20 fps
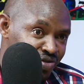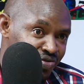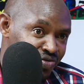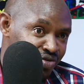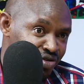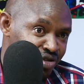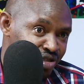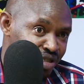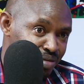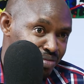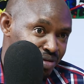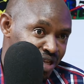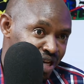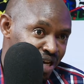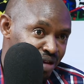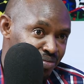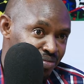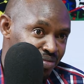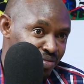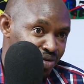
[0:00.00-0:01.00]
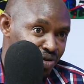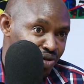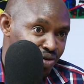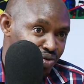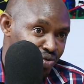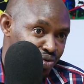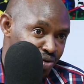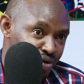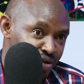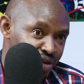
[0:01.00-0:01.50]
for some time
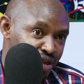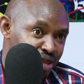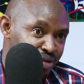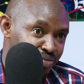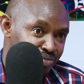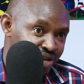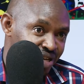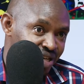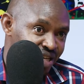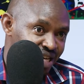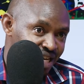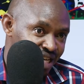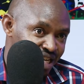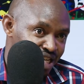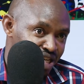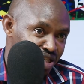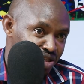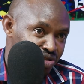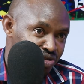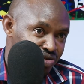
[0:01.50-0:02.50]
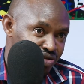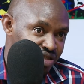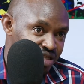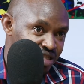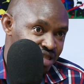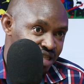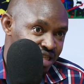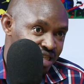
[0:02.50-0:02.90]
within the media industry.